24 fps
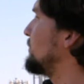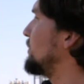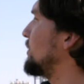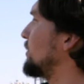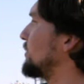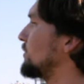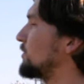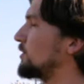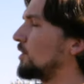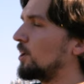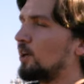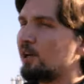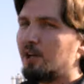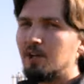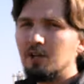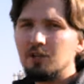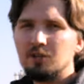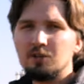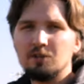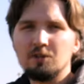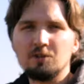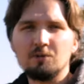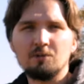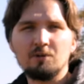because
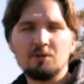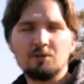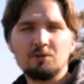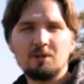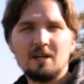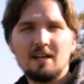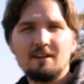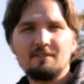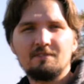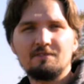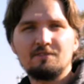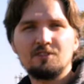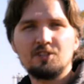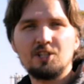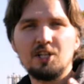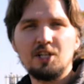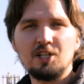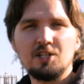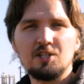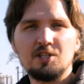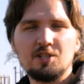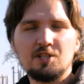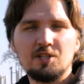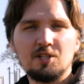you don't want to have
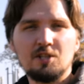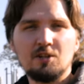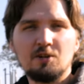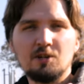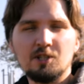changes in